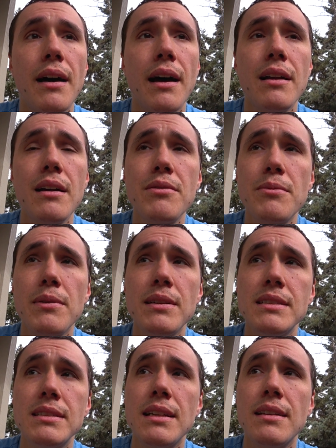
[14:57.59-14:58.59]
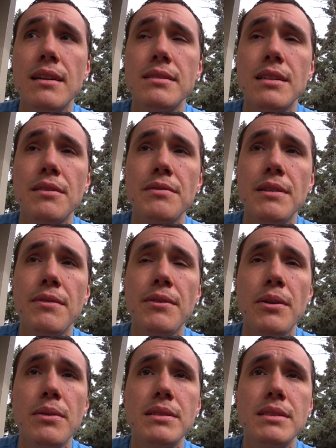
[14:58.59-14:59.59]
I haven't really said that stuff, even
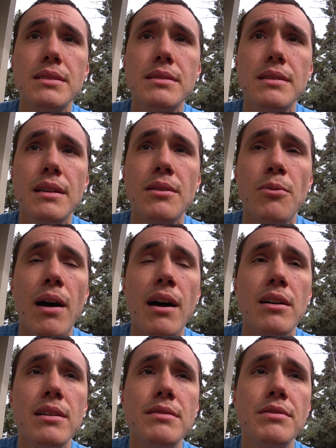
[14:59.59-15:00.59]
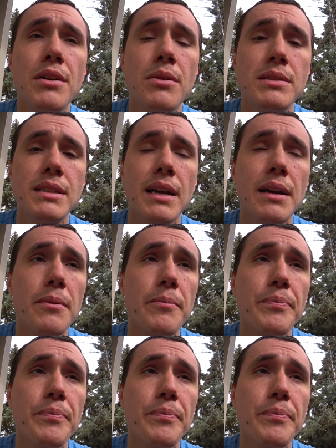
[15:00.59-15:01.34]
though it's in a while, even though like,